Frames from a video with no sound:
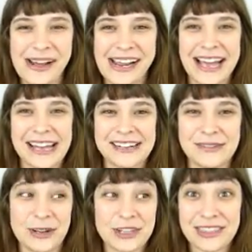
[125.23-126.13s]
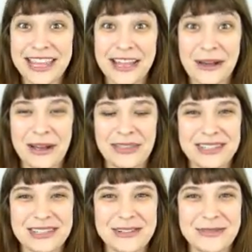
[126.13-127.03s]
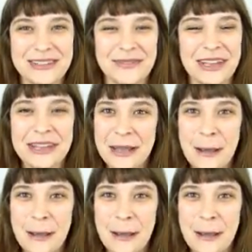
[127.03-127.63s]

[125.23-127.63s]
and what you think about this news of it